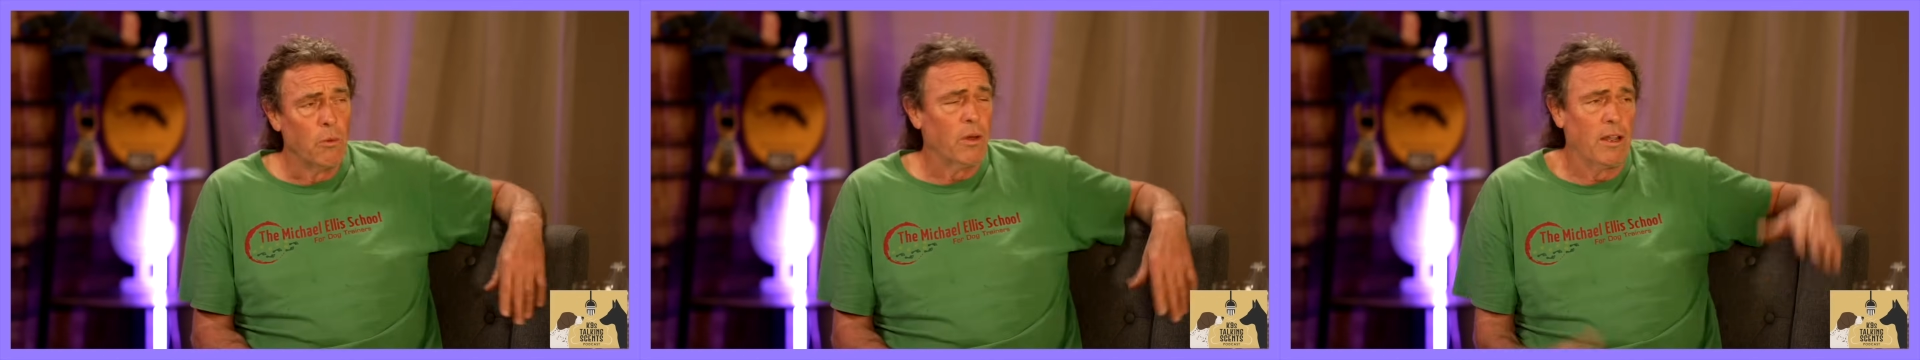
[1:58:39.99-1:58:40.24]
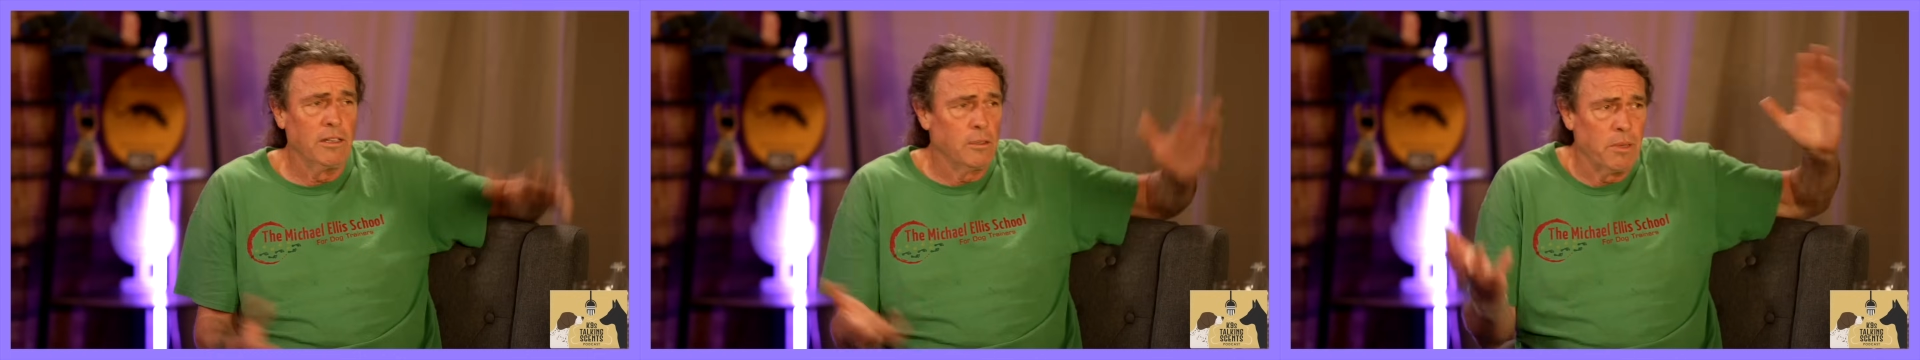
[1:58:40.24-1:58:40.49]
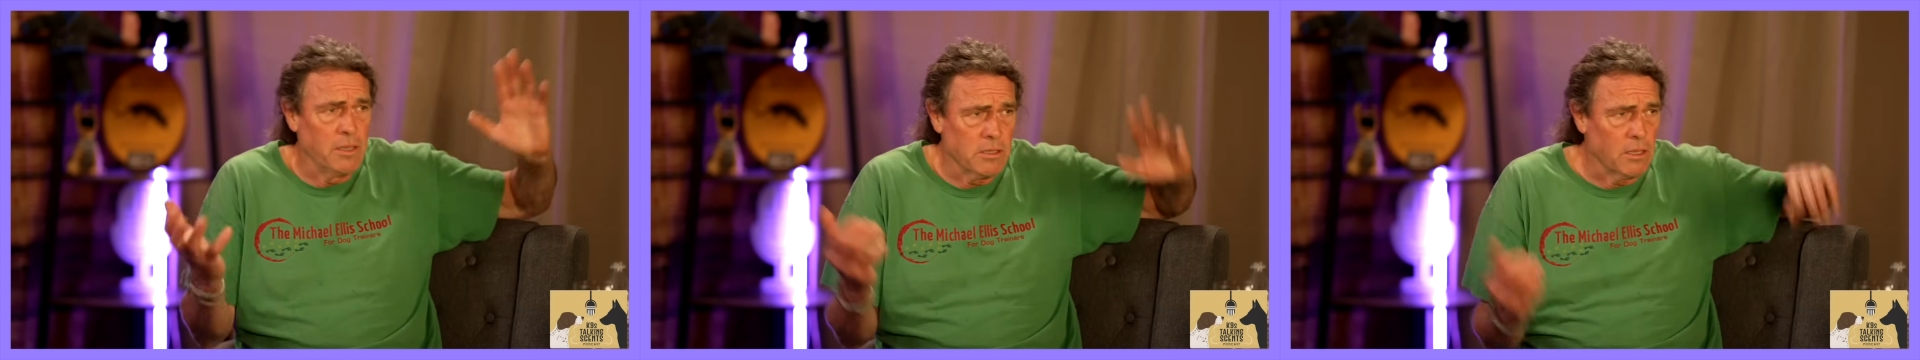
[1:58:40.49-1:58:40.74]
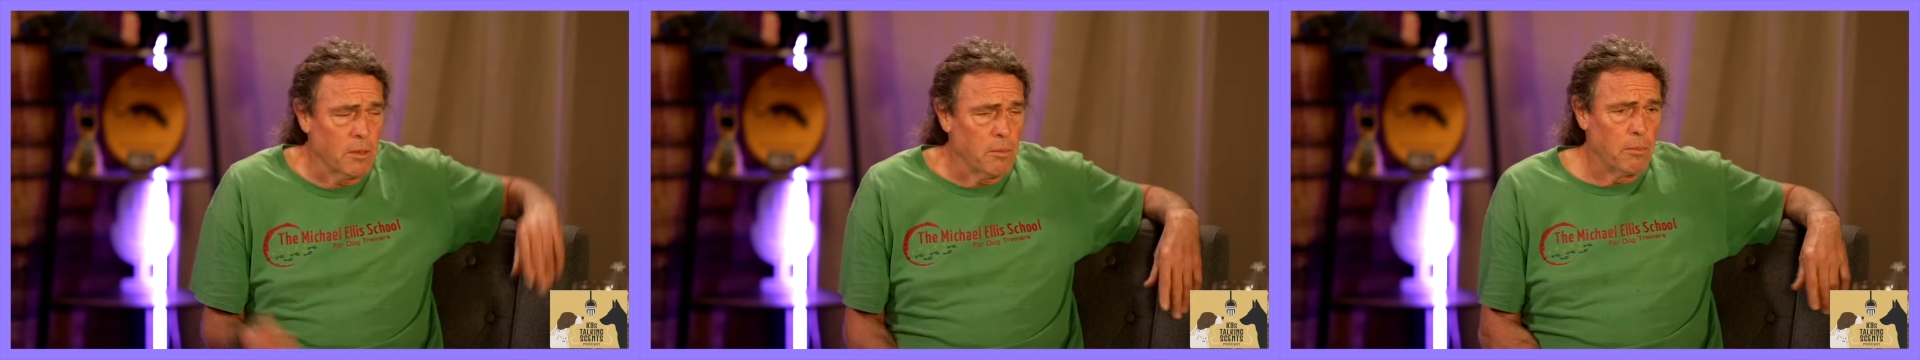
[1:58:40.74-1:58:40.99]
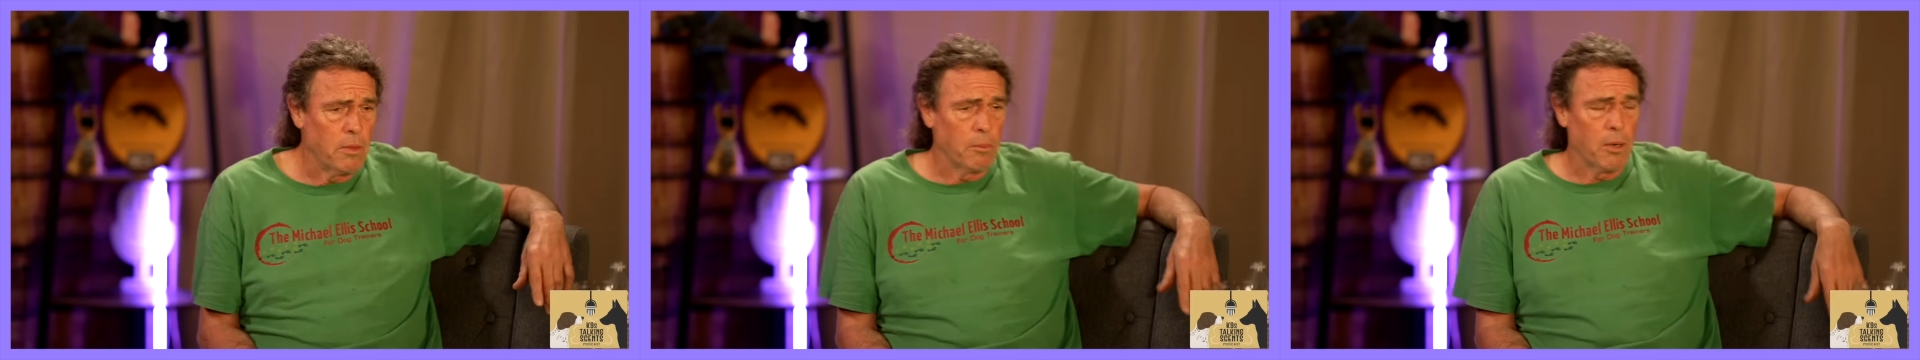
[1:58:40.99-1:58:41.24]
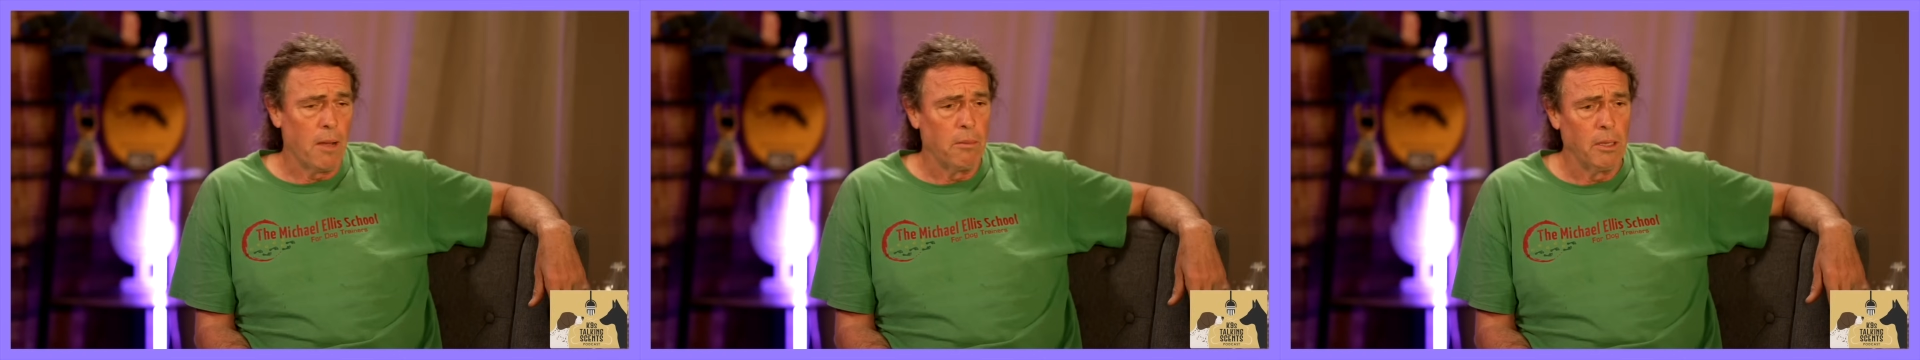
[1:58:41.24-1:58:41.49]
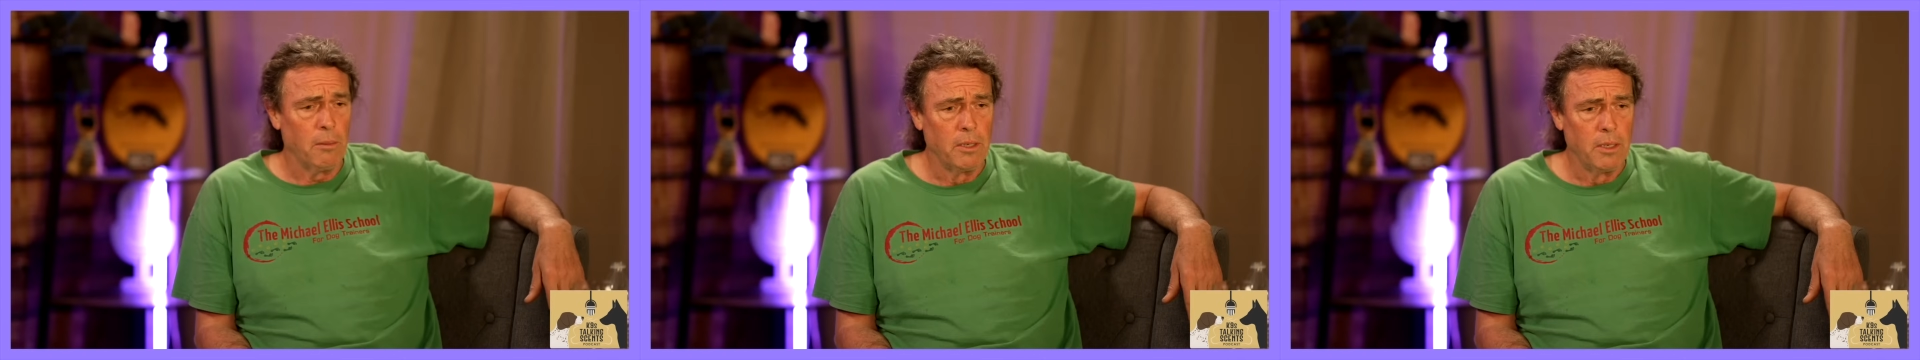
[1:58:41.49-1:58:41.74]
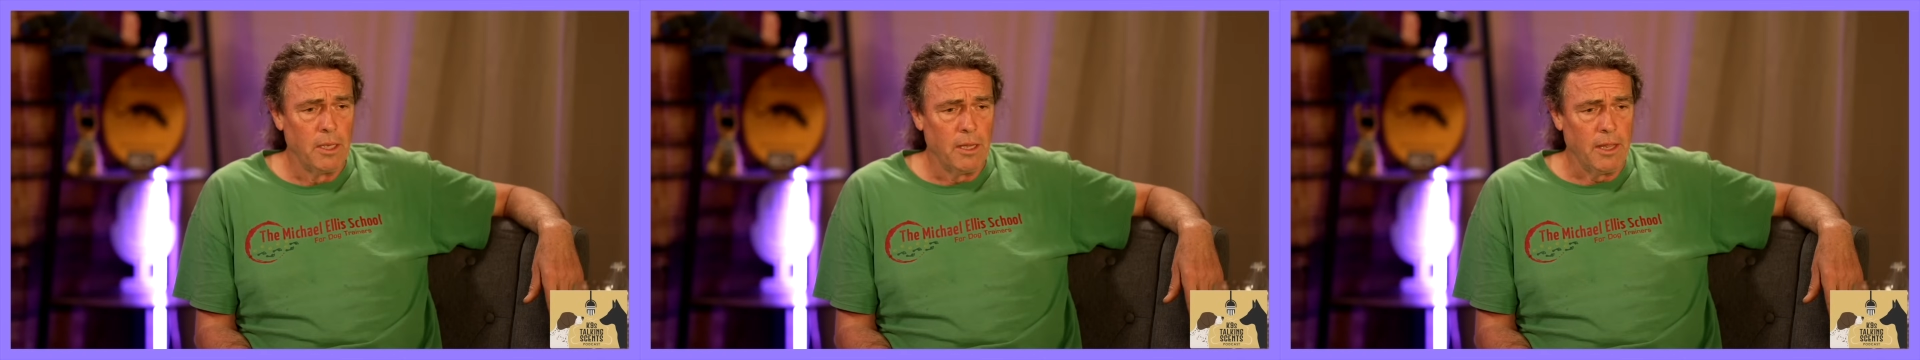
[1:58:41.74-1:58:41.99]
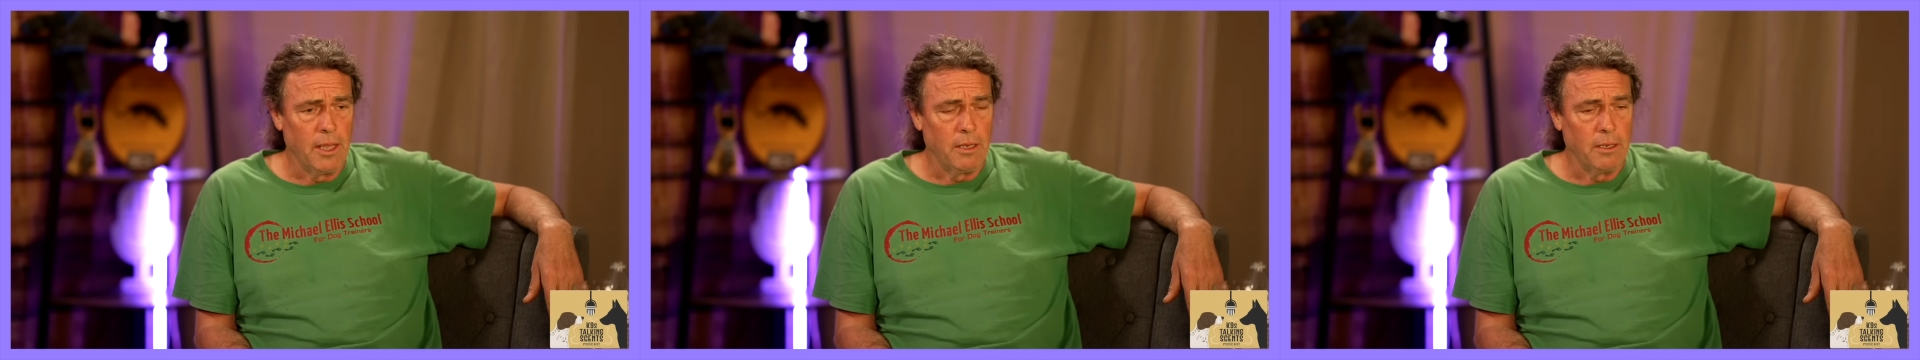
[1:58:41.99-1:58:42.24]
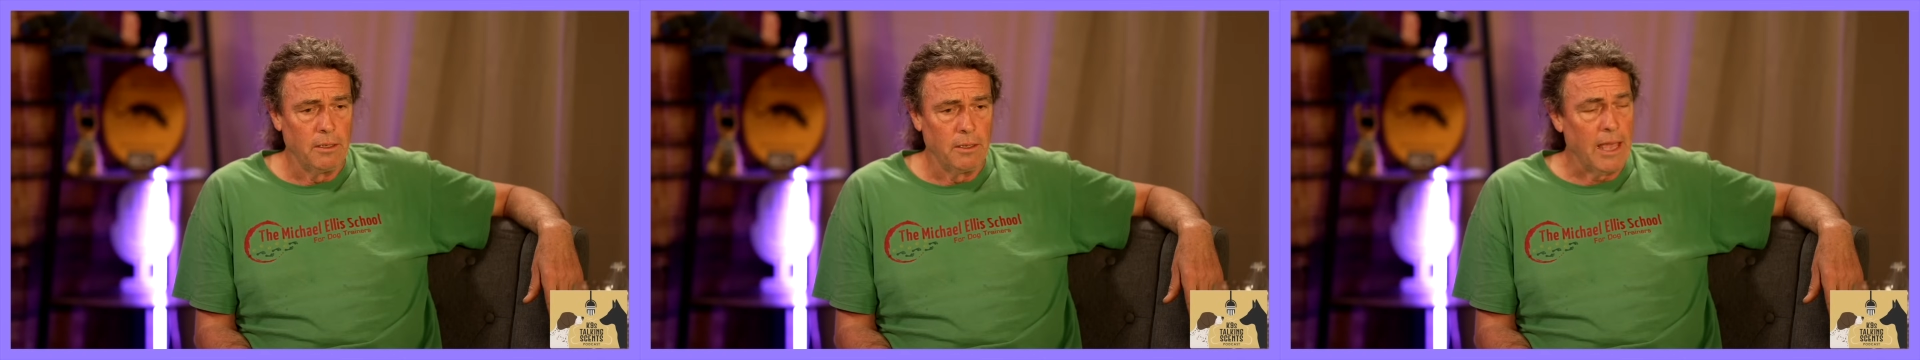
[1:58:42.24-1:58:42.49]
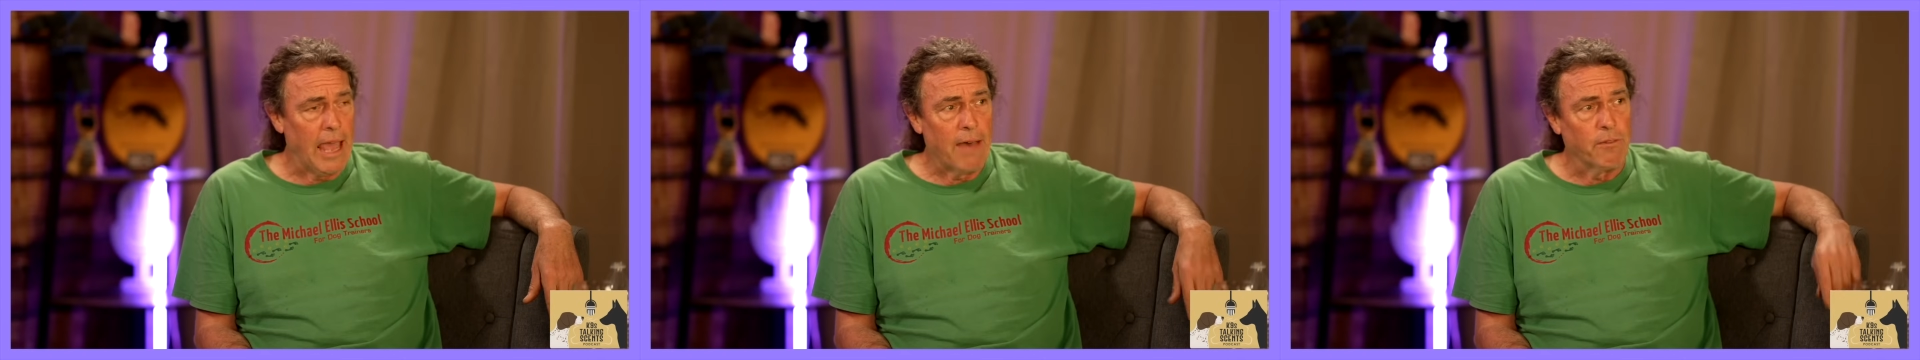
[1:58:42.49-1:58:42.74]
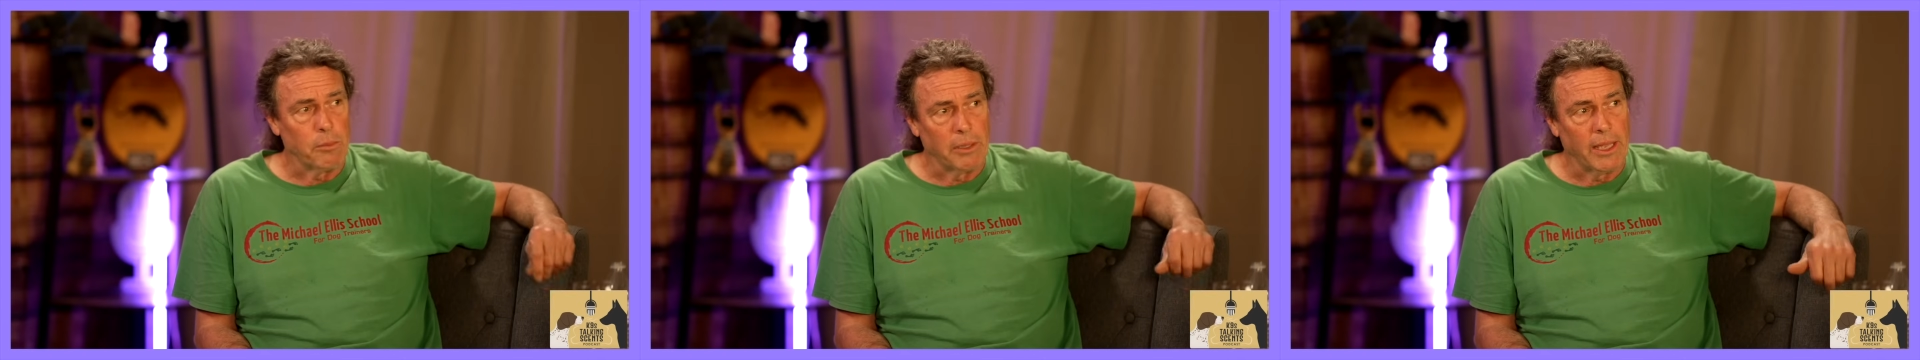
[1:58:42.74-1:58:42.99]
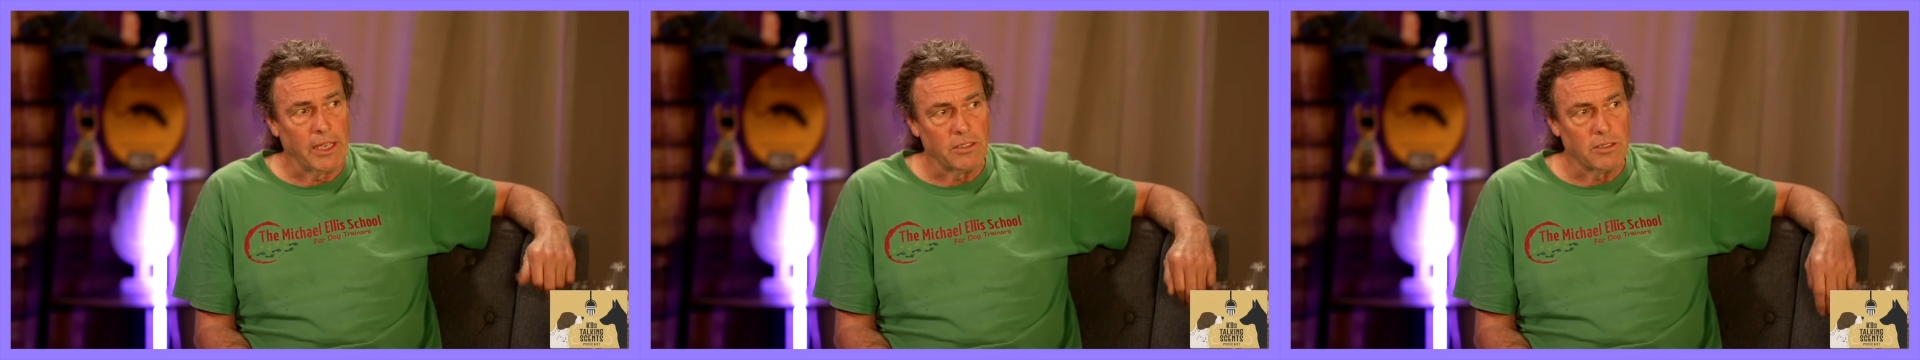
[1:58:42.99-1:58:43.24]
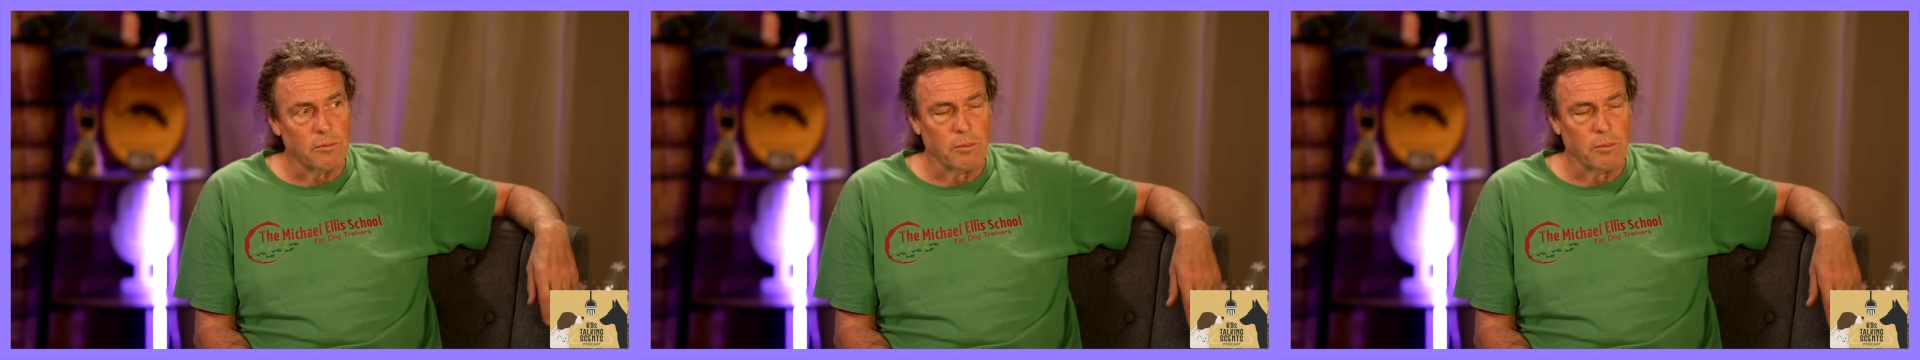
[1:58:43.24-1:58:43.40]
or it depends on the problem, then they have a place.